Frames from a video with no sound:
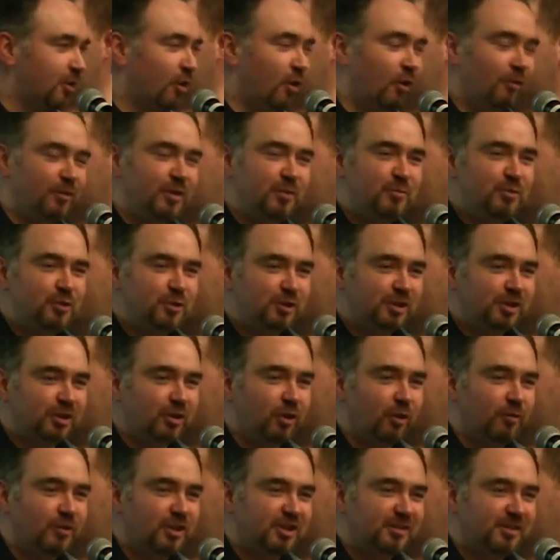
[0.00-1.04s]
of the music
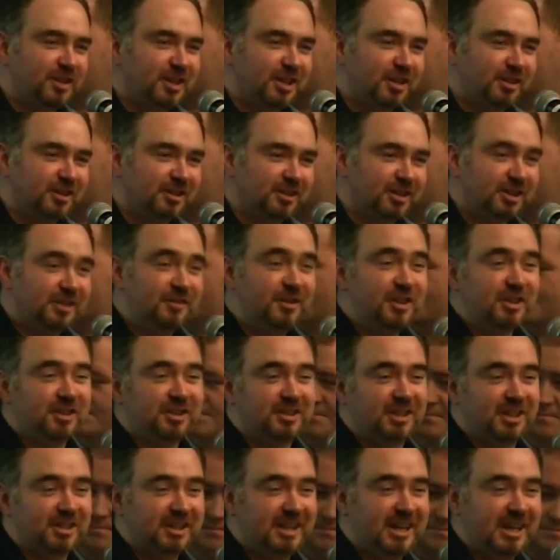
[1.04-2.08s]
of the spheres, and the spheres
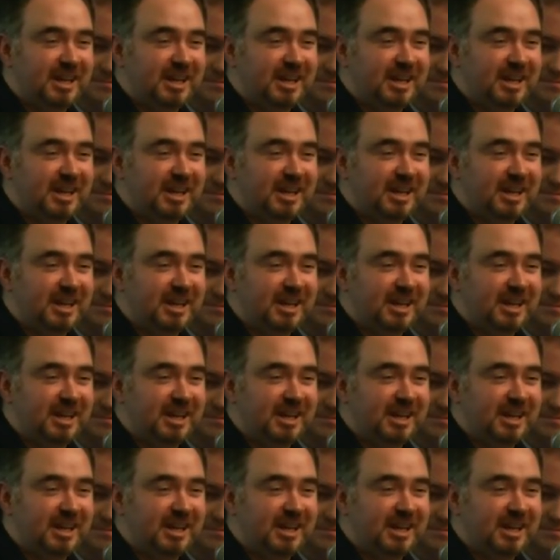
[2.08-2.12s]
in this